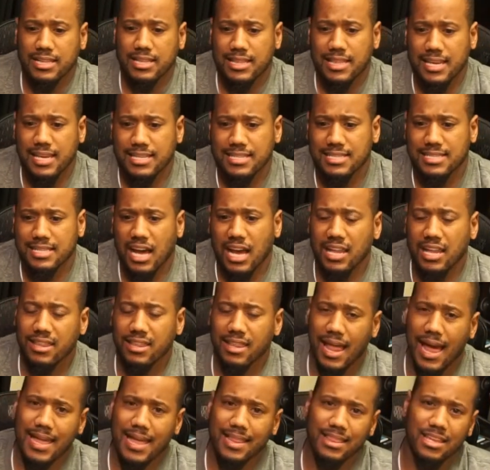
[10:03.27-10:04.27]
There's
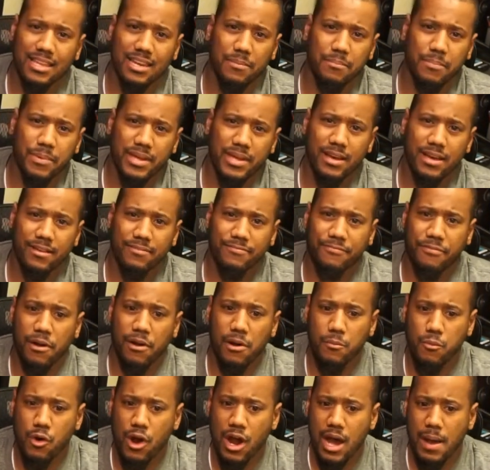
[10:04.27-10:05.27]
unlikely to be a
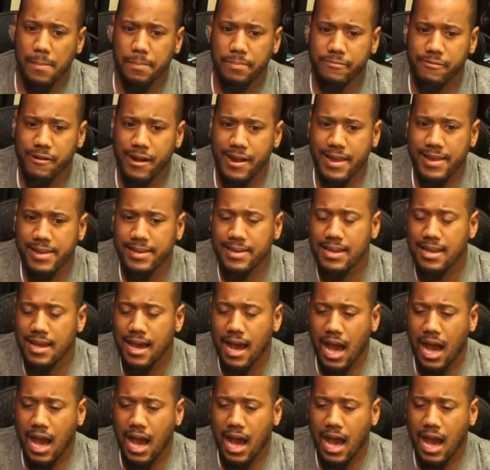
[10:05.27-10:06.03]
firmware upgrade.